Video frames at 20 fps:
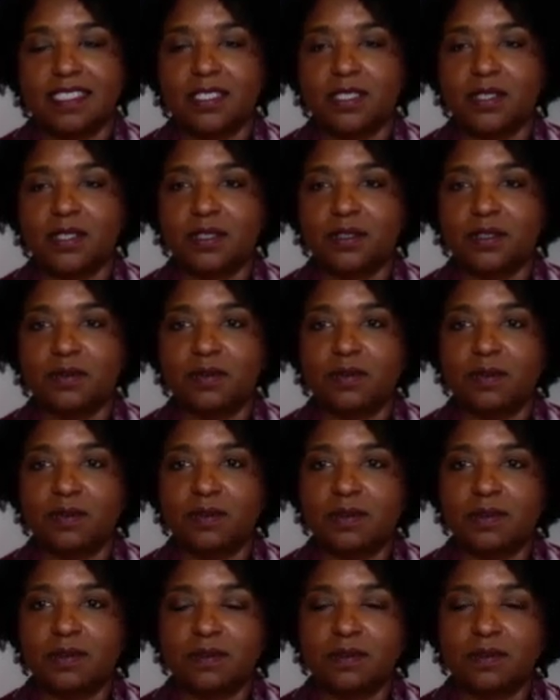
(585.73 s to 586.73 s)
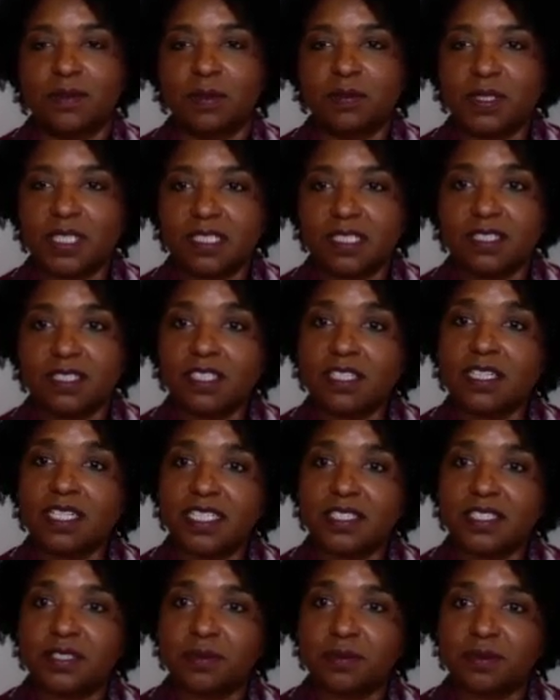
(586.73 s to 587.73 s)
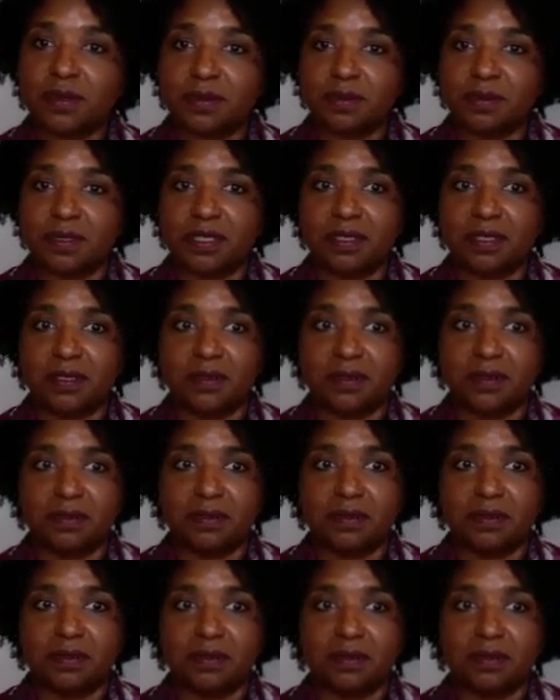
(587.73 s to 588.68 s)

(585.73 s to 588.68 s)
well, what would it look like to work with you?